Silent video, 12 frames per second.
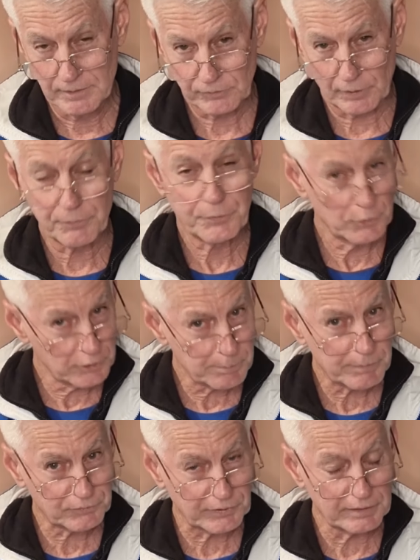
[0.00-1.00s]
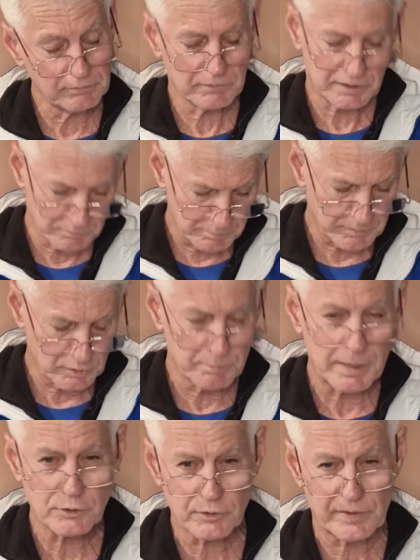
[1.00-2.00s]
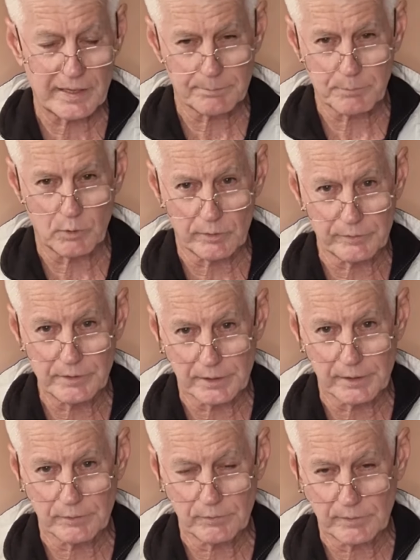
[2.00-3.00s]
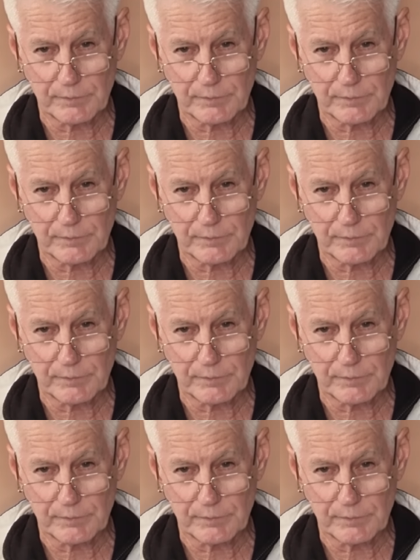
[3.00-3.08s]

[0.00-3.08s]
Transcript: So 30%, you measure that by, you know,